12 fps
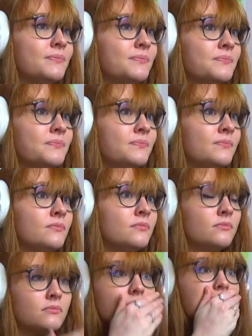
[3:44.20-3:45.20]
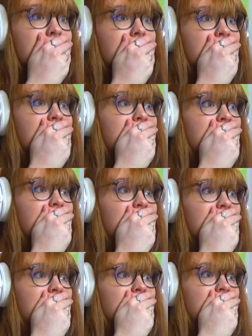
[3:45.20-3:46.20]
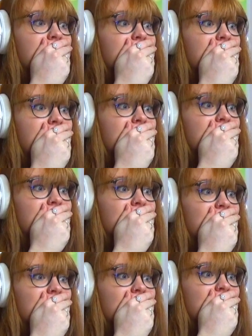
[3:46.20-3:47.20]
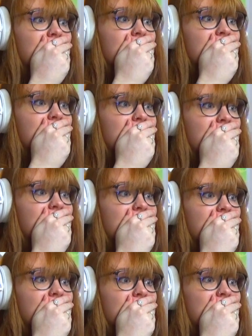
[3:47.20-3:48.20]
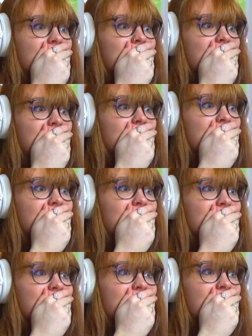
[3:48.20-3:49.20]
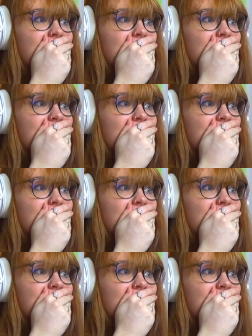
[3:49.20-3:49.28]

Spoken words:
Nobody speaks.